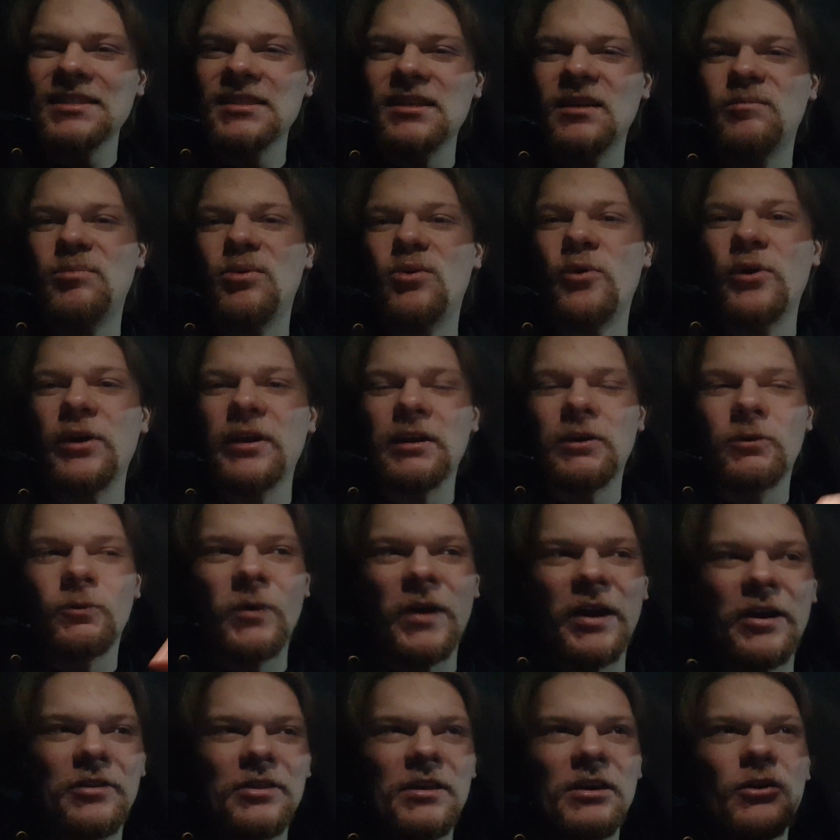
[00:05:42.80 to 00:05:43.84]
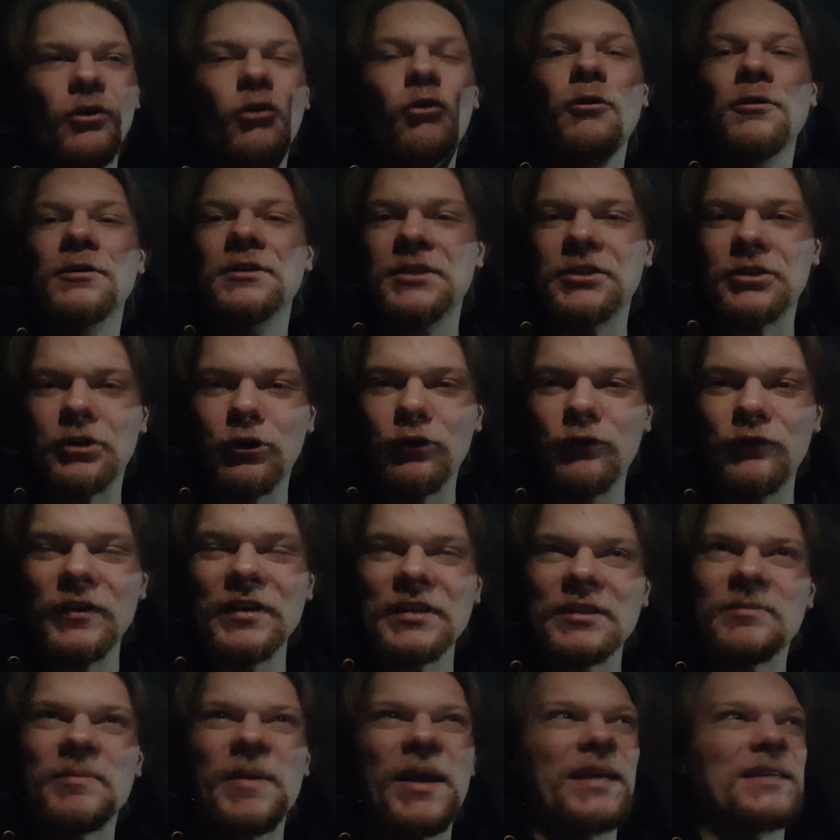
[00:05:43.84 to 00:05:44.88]
the point in where the old
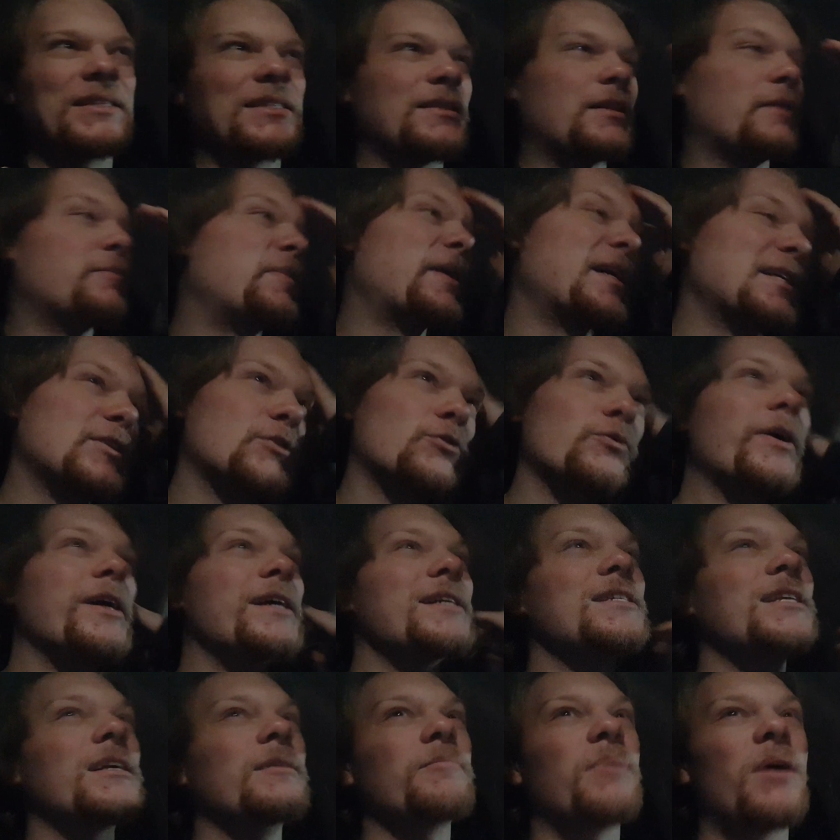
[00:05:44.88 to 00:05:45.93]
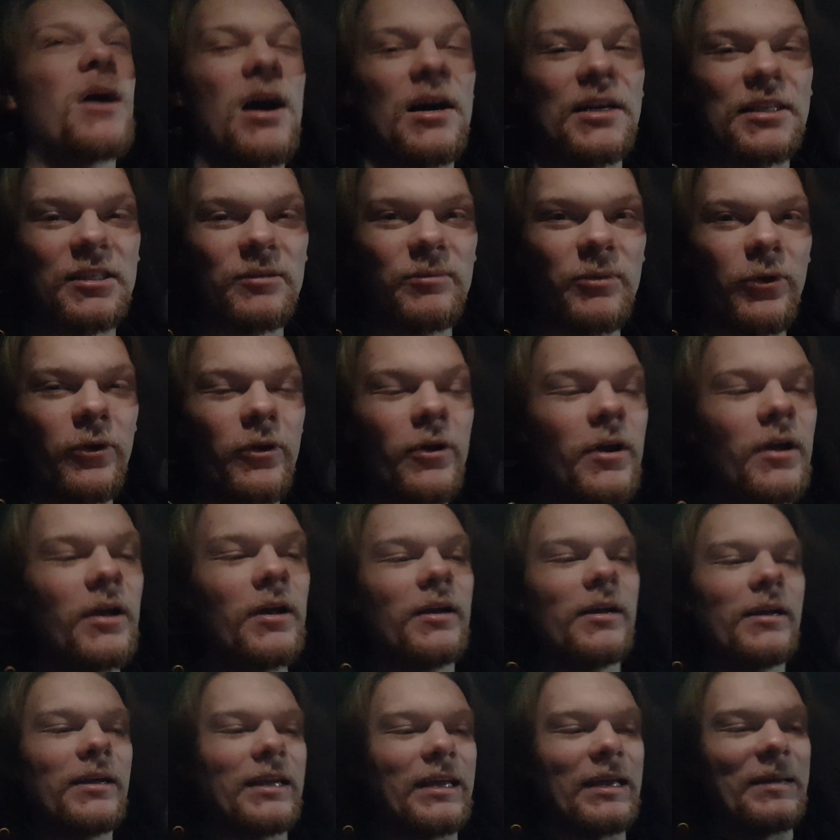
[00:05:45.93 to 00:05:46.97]
surface makes the best racing possible.
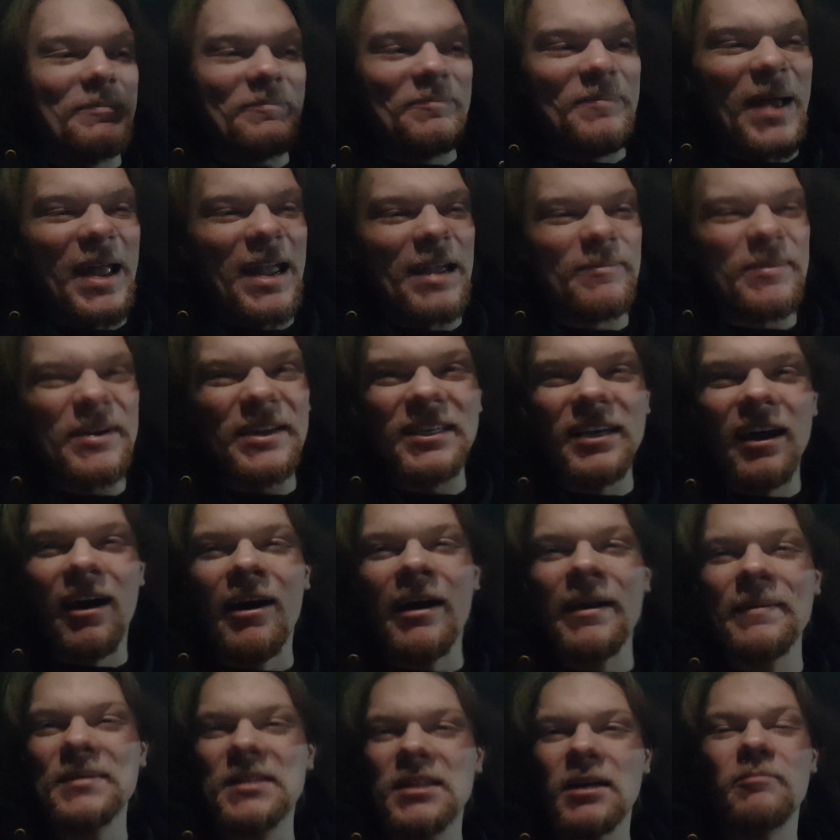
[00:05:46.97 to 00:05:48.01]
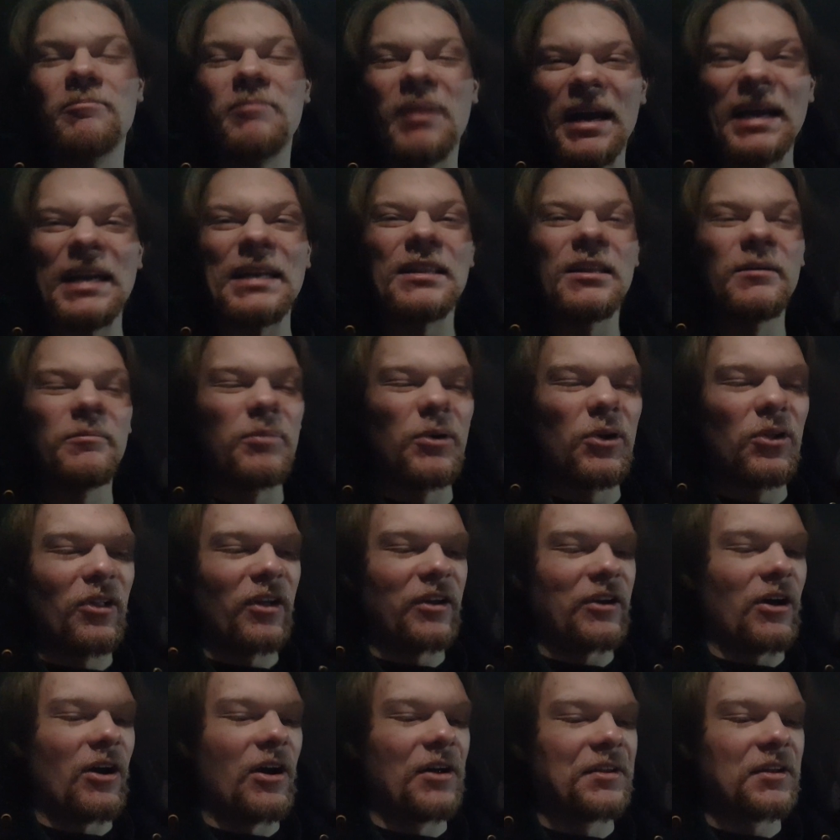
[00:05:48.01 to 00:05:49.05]
It may be time to bite the
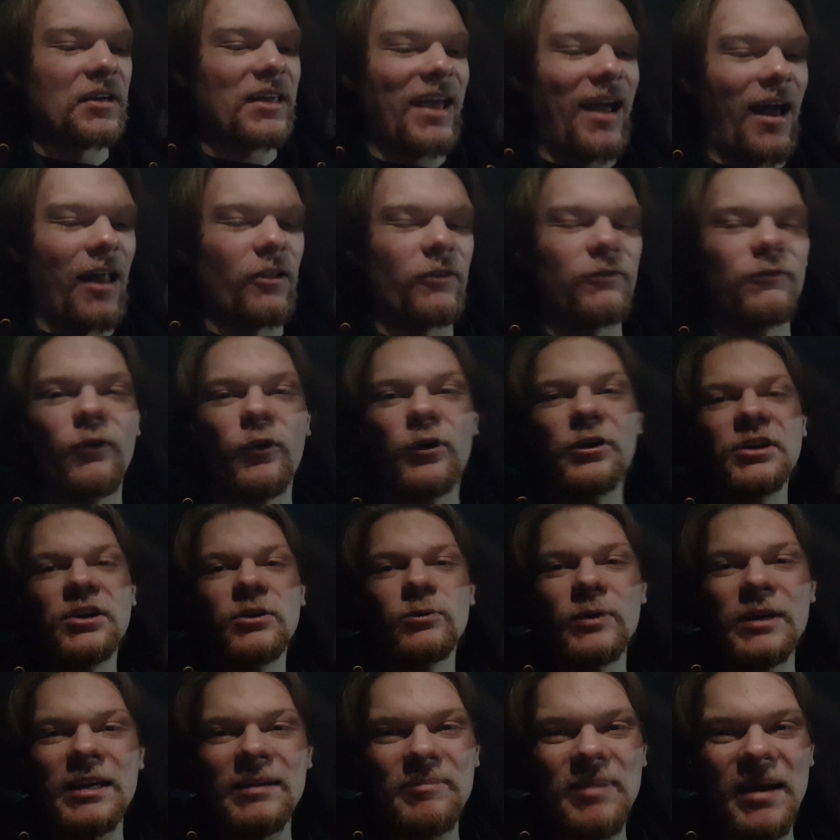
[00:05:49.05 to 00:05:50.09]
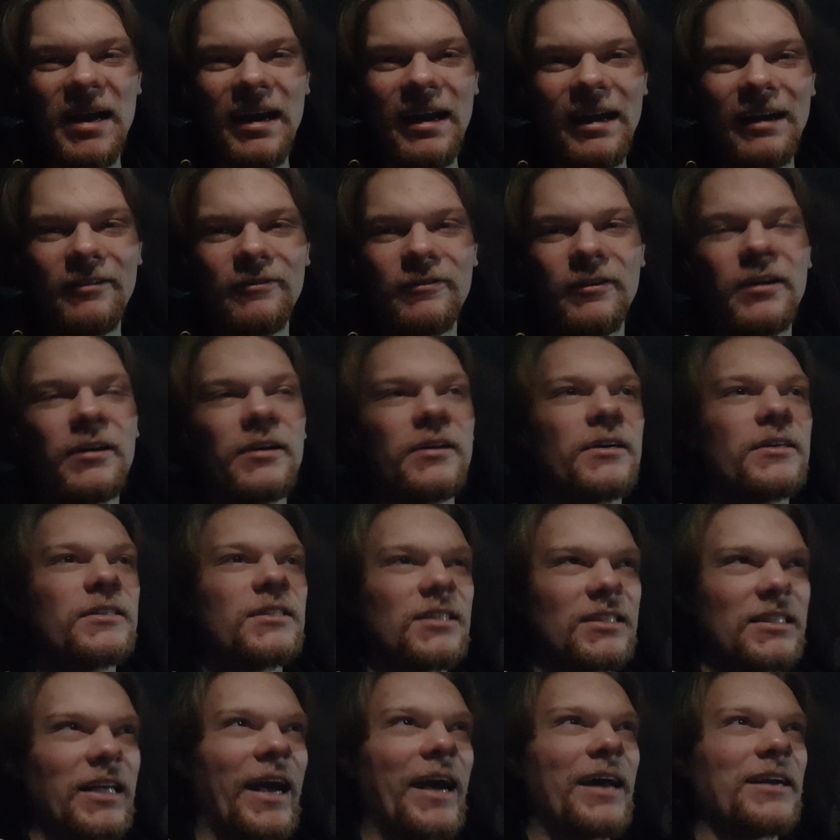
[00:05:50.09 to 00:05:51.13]
bullet on the California repave.
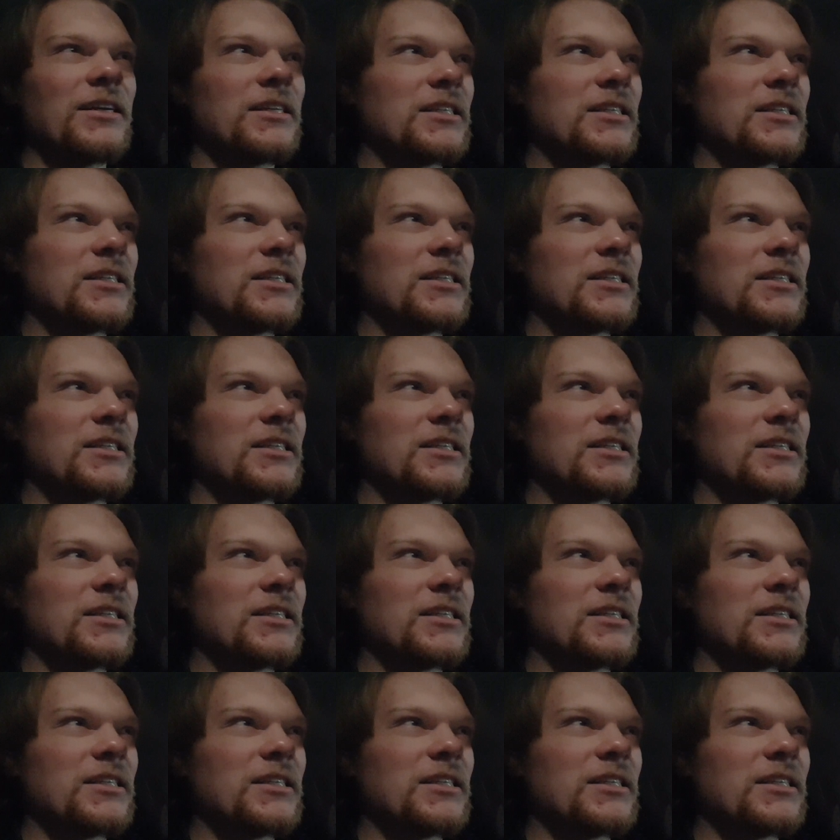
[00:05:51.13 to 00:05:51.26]
Sad to